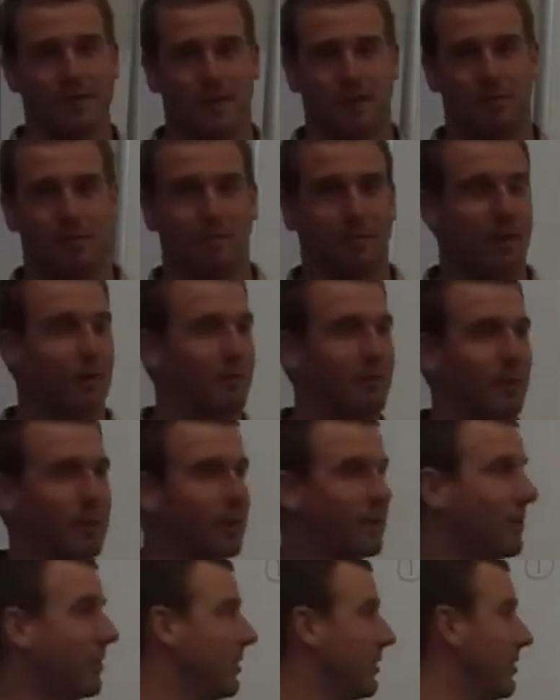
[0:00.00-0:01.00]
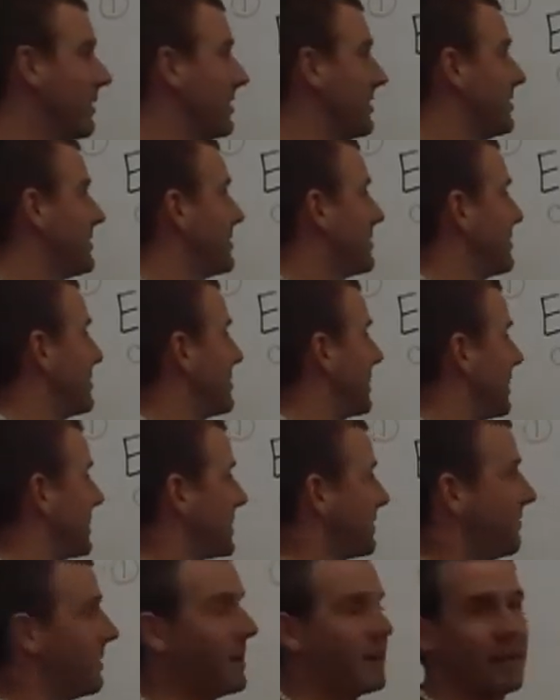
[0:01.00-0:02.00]
sample problem we're going to do is just
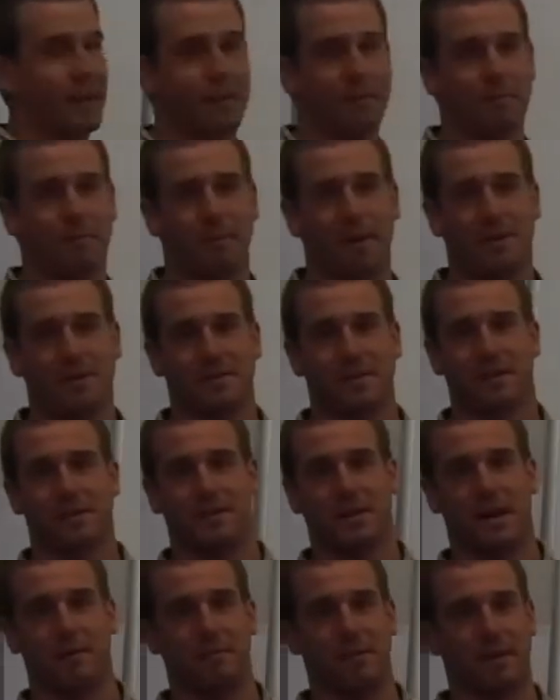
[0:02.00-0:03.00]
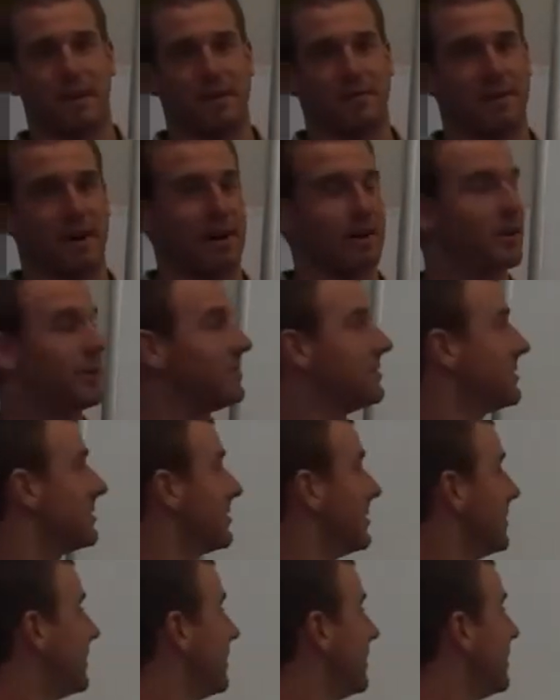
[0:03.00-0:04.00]
estimating it based on tabulated values.
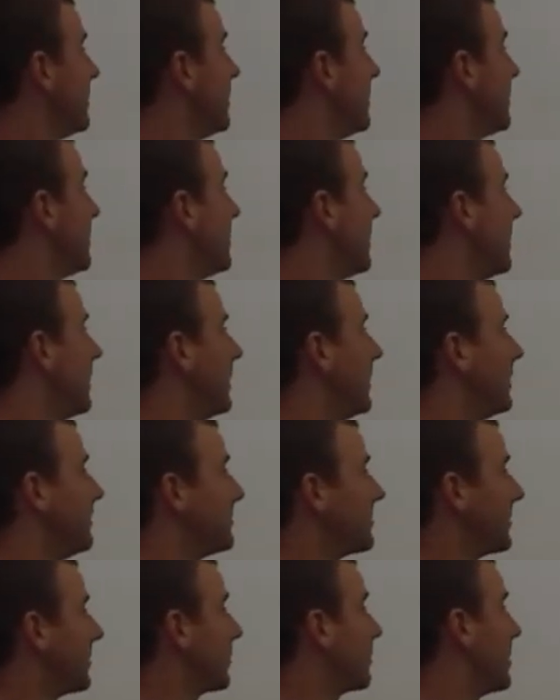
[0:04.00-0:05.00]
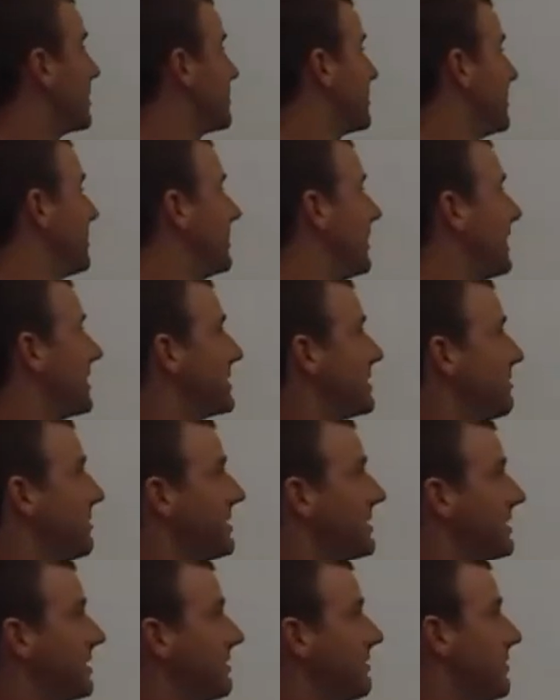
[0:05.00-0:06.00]
So the question,
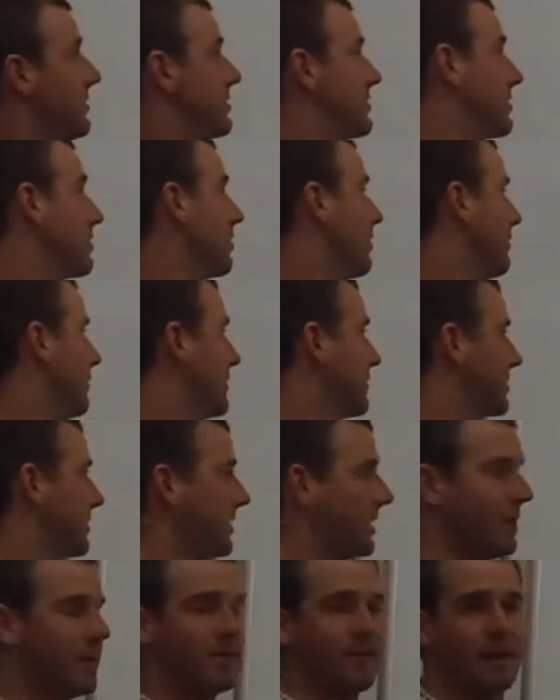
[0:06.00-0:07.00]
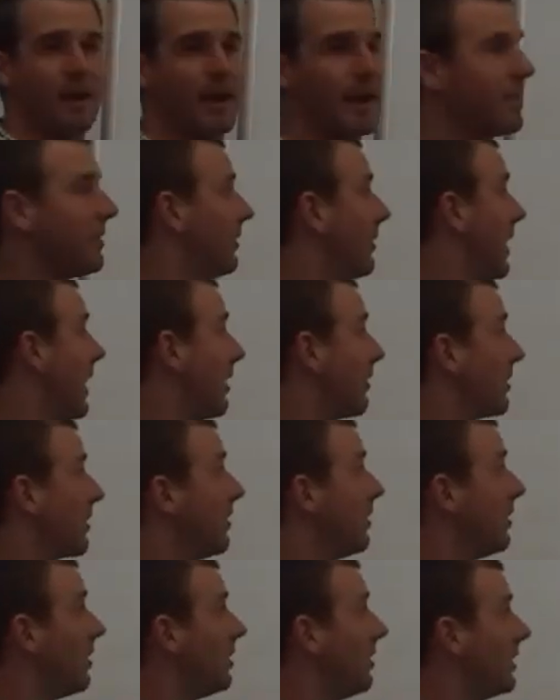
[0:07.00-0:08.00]
estimate the diffusion coefficient of ethyl
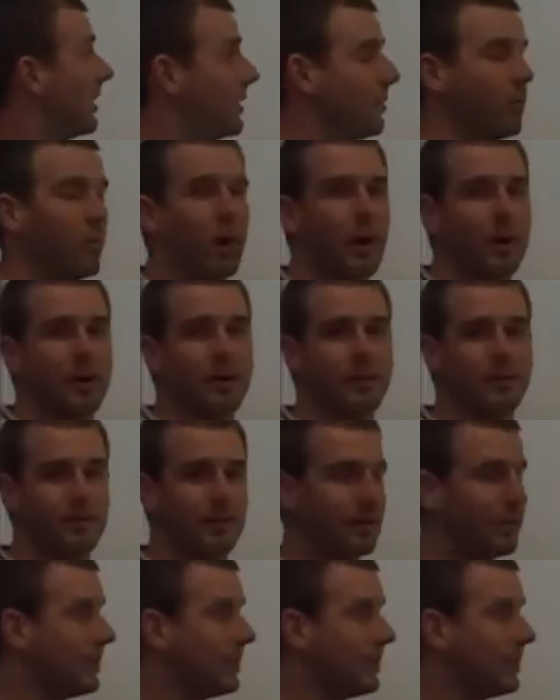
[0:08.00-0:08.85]
alcohol in water.